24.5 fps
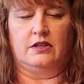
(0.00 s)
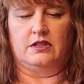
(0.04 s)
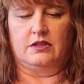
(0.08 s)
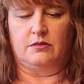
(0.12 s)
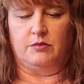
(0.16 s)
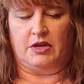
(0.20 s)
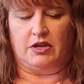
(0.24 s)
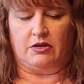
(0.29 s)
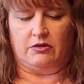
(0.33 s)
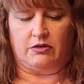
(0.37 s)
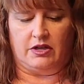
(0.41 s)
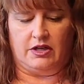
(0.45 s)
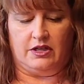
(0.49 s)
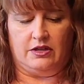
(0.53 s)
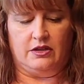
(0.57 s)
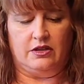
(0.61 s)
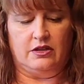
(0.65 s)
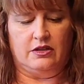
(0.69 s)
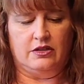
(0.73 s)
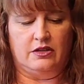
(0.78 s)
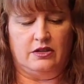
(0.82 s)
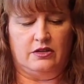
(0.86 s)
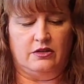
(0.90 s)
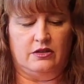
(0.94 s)
about right.
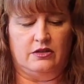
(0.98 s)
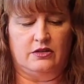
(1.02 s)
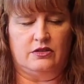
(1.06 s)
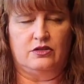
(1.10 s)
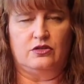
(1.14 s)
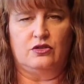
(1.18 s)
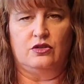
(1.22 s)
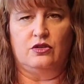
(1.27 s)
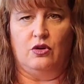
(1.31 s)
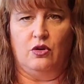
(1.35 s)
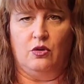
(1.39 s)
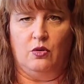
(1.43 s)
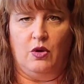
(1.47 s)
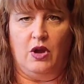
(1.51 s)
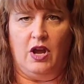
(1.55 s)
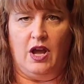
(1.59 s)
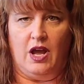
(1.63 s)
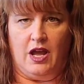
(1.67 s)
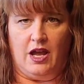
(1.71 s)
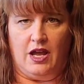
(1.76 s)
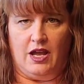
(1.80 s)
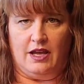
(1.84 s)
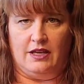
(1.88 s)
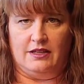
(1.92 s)
So
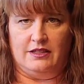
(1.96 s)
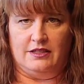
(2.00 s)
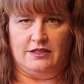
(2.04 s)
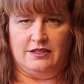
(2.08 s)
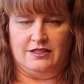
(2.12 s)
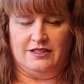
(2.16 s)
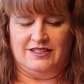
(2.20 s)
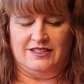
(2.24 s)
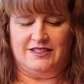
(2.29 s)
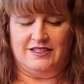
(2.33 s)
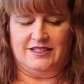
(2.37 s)
hot.